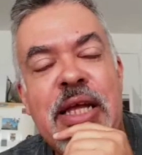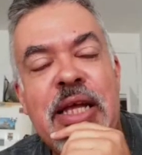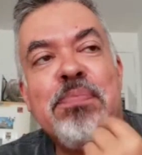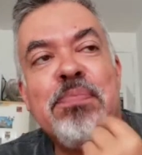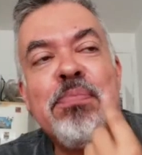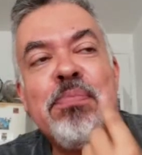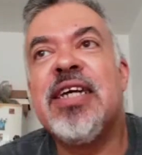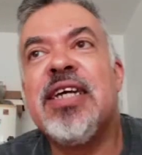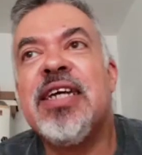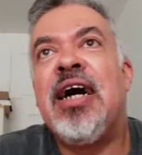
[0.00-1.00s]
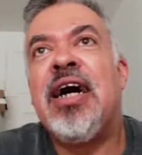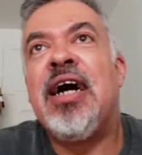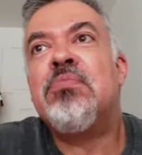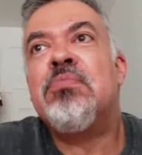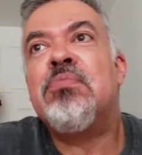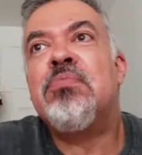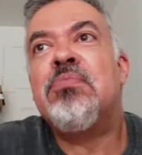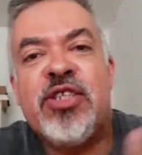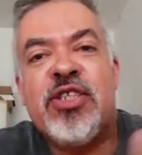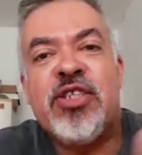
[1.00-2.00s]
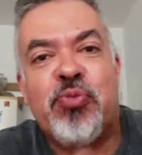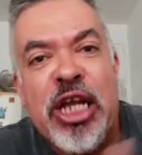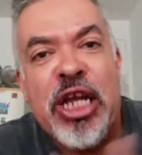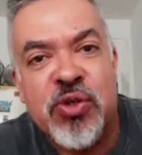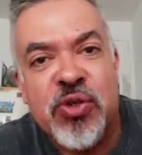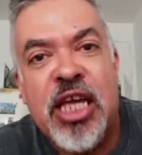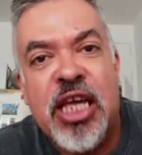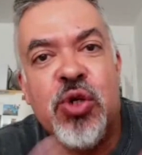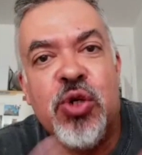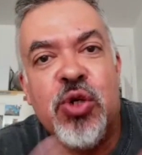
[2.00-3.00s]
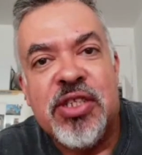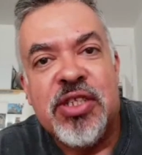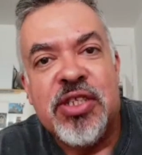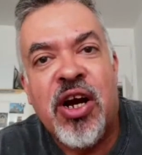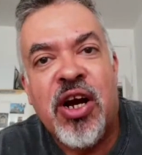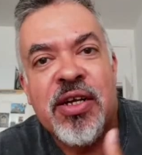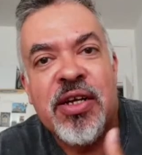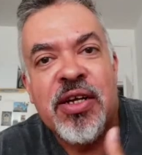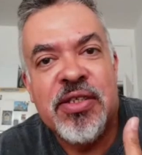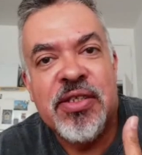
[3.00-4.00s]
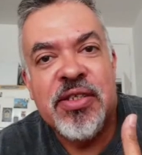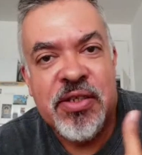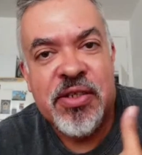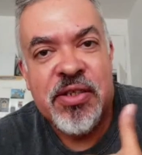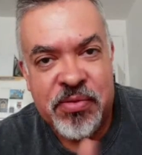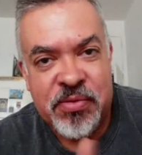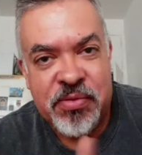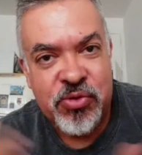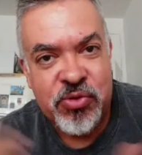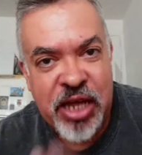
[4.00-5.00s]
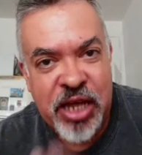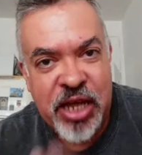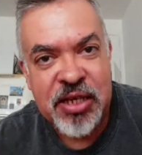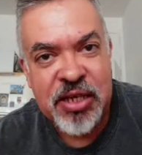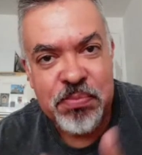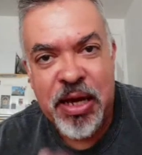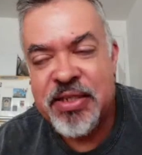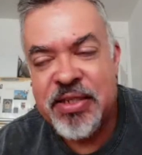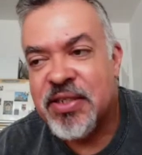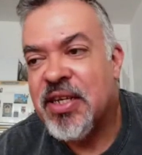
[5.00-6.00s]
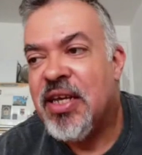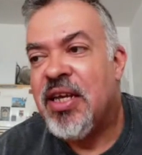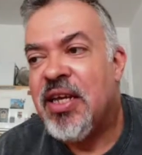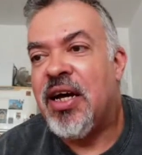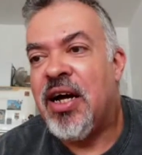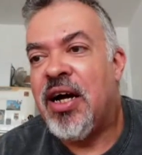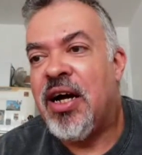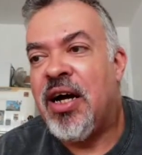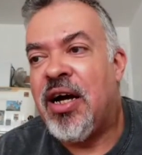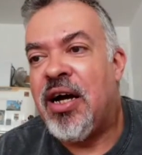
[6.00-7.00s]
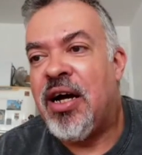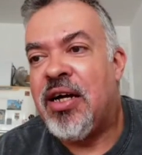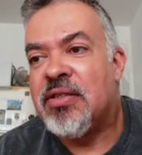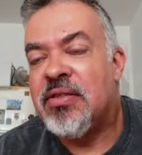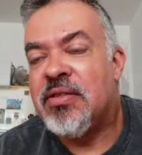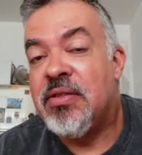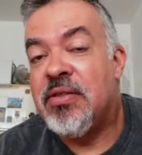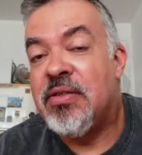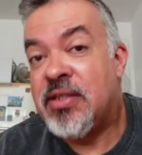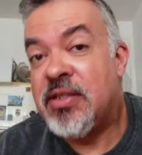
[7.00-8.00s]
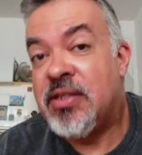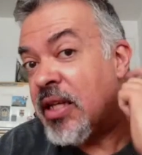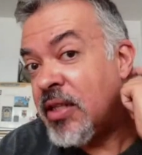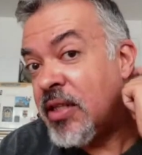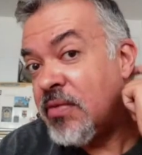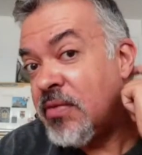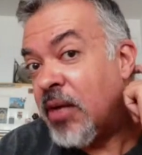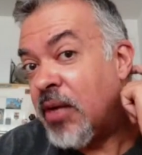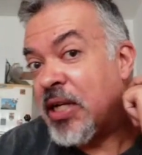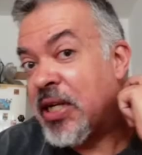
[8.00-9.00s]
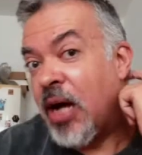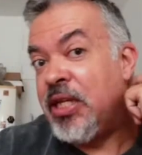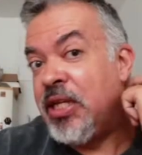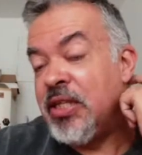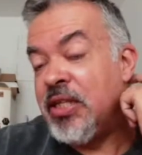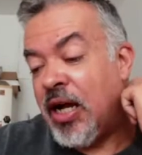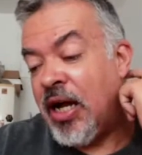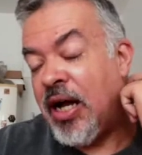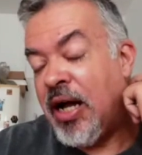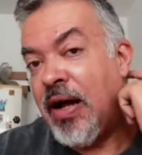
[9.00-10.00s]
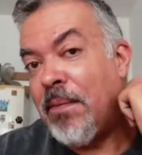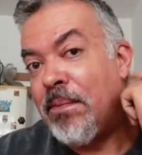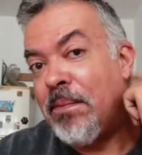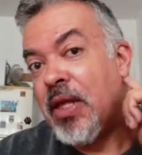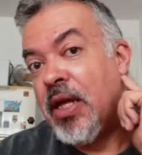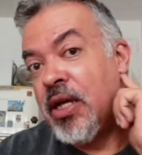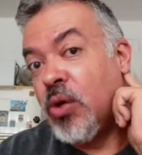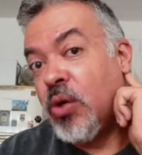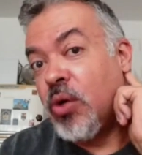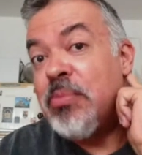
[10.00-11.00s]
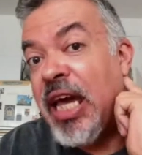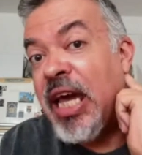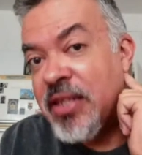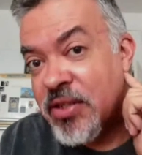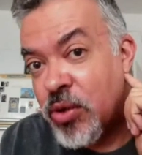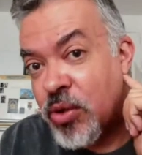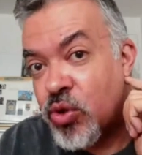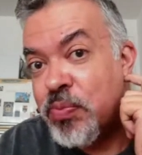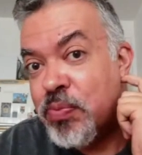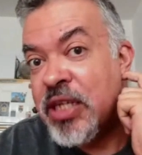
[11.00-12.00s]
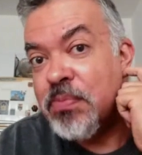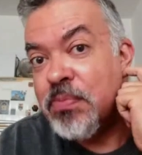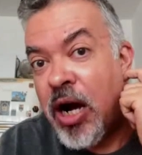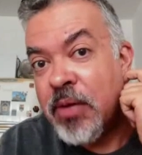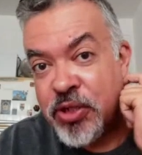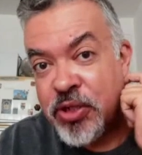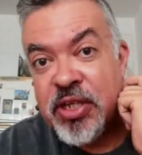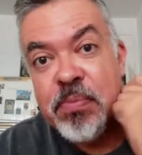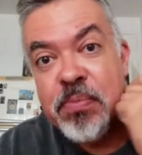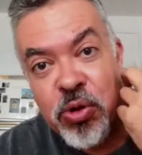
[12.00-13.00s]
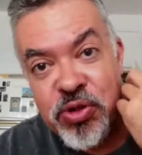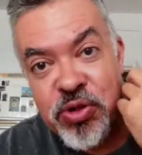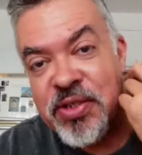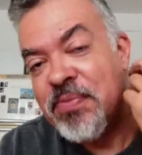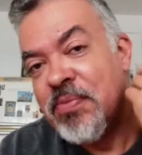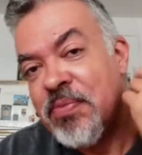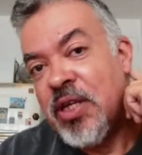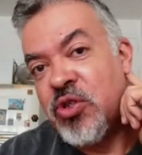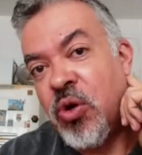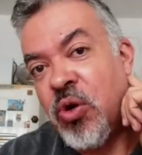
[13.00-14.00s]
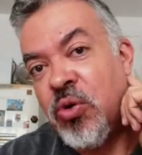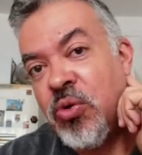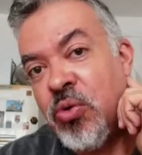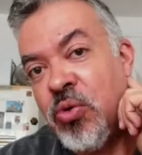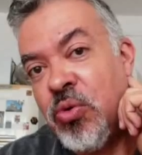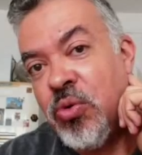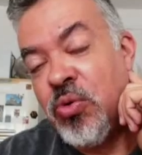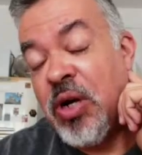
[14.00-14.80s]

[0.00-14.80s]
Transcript: but uh, most of the expressions they use in their in, in, in daily basis, uh, it's they, they, they, are becoming uh, contaminated, so to speak, by Brazilian Portuguese. So mm-hmm.